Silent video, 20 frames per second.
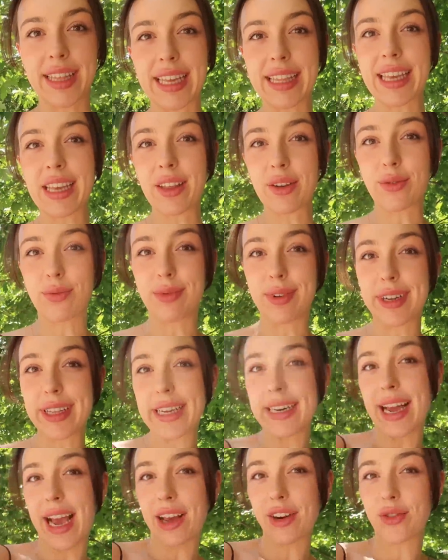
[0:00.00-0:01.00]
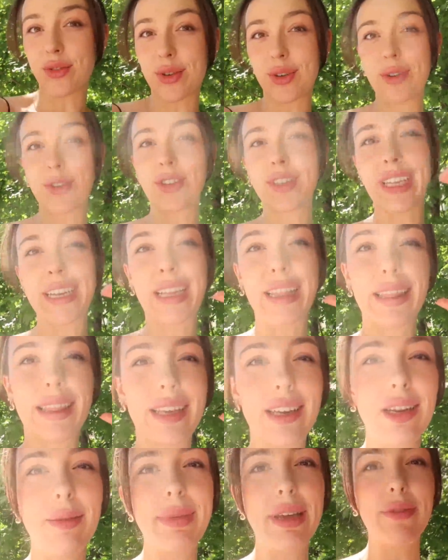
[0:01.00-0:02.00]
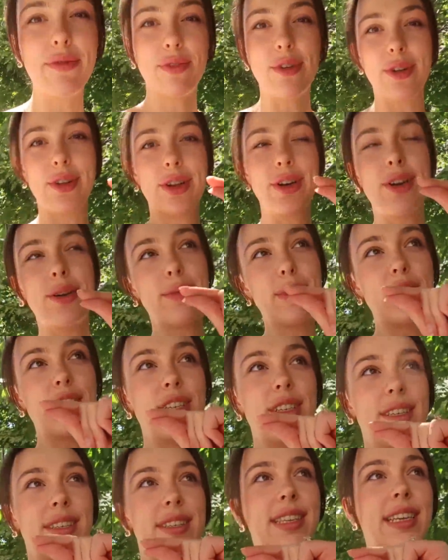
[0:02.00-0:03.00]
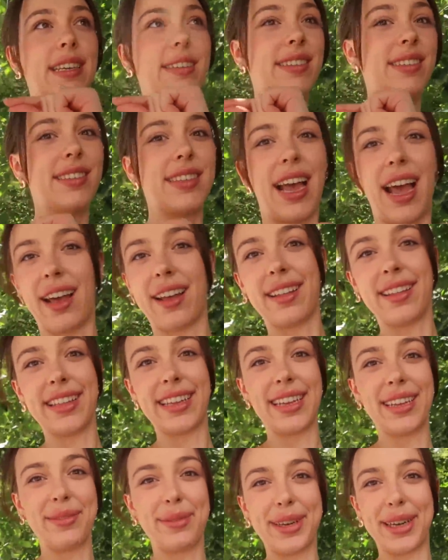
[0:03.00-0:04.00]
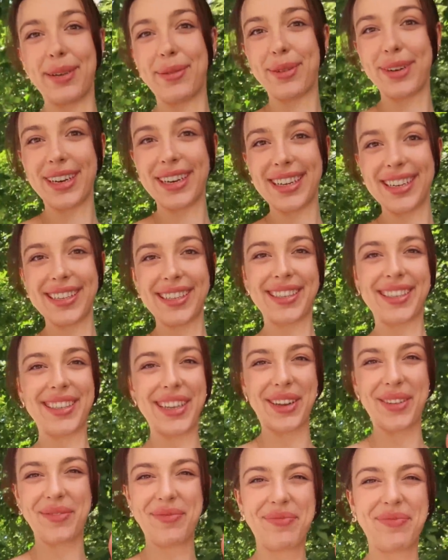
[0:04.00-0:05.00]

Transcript: think they look really natural, just like a little bit fuller, which is exactly what I wanted, so.